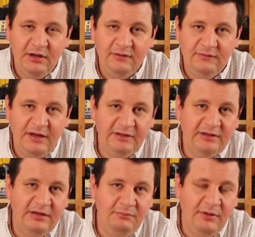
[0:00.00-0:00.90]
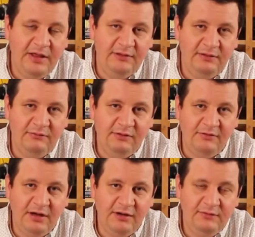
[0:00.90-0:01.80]
it's not an implanted
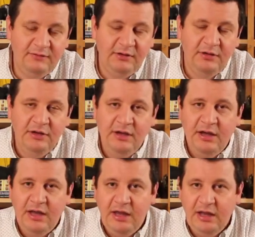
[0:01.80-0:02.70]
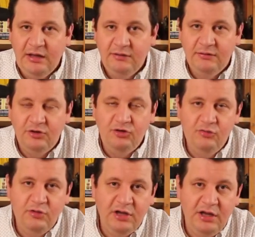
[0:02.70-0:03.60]
device, and
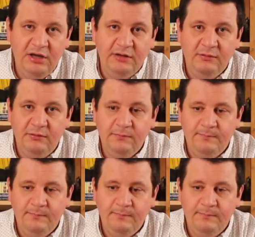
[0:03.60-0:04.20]
you can